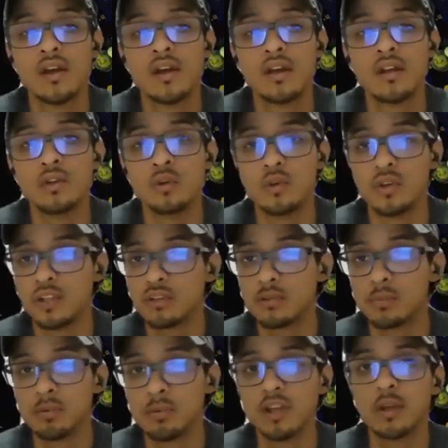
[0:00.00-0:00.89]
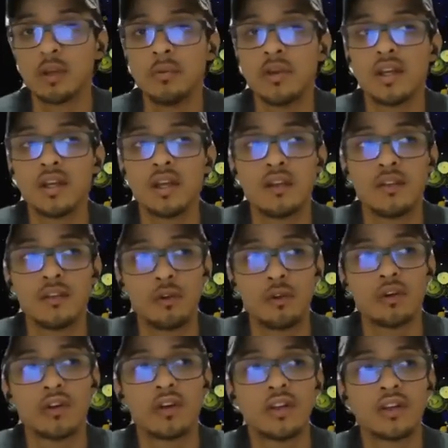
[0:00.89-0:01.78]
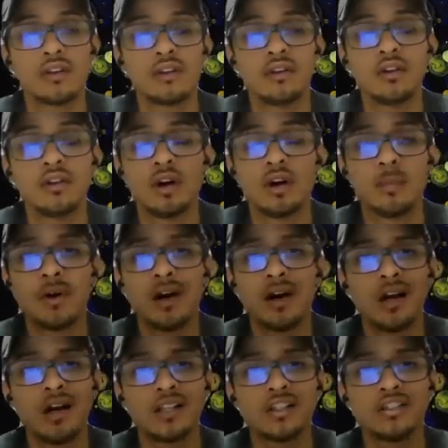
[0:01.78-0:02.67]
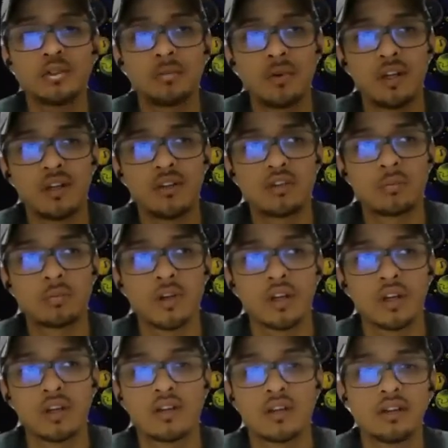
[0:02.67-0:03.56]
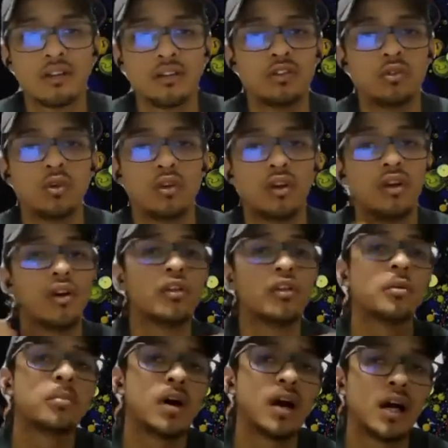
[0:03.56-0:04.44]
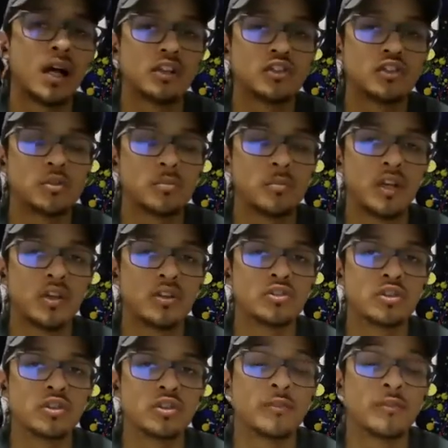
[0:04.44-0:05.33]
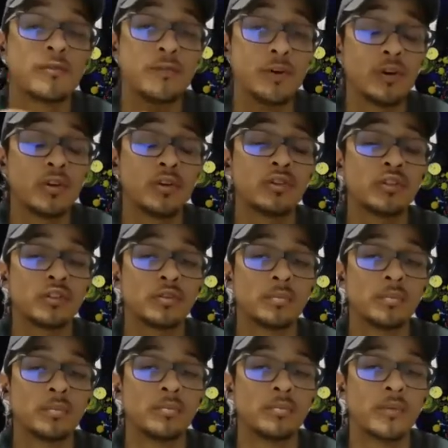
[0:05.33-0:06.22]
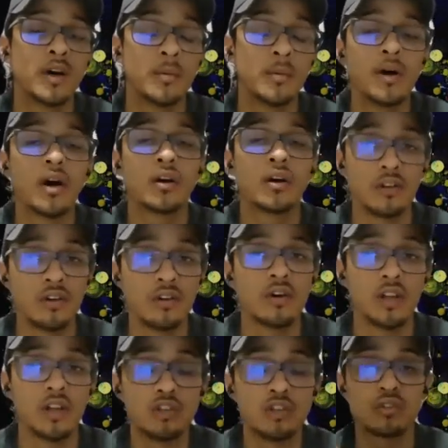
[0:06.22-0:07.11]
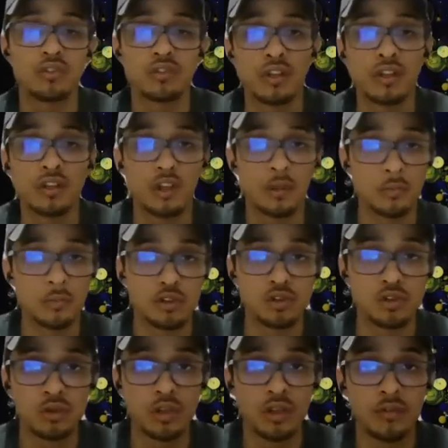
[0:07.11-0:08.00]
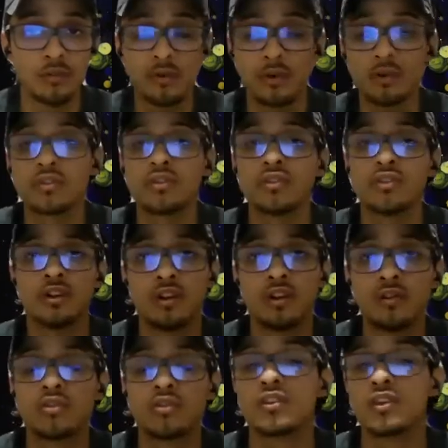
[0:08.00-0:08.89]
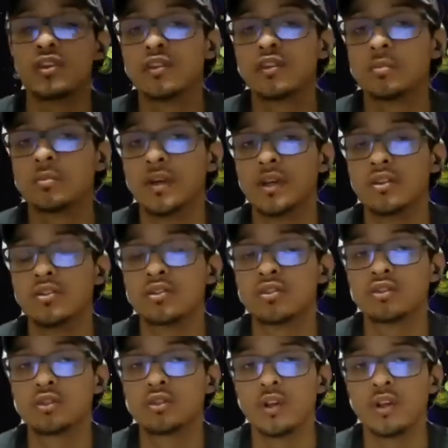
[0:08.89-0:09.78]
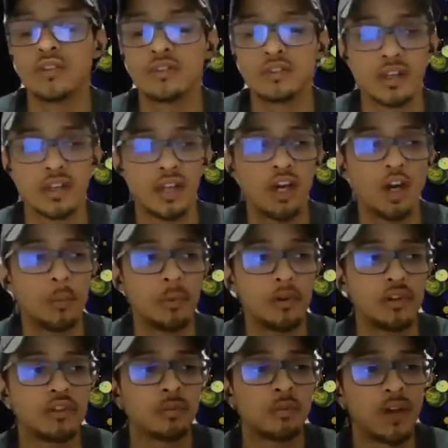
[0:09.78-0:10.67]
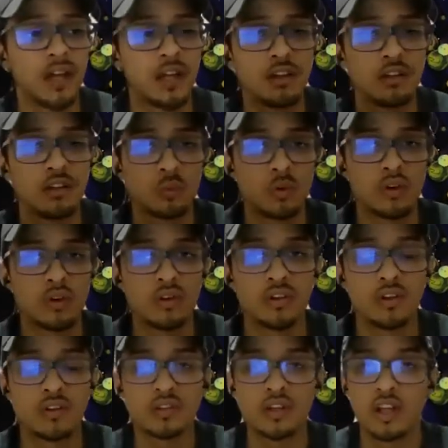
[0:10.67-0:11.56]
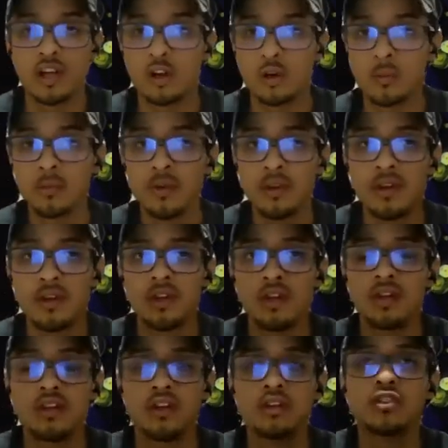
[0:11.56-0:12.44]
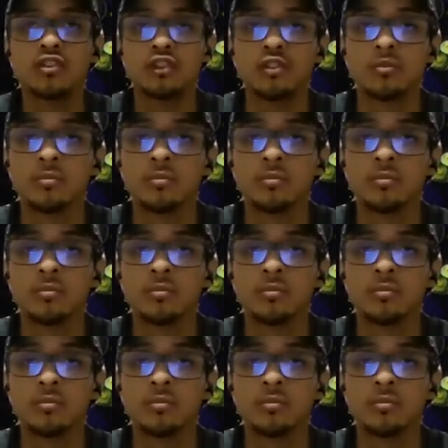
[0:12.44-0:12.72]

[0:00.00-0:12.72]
you can just bring them in, and they're going to, a biology major is probably going to listen to another biology major first about, an interesting club to join versus another CS major. So it's going to help expand as well. It doesn't just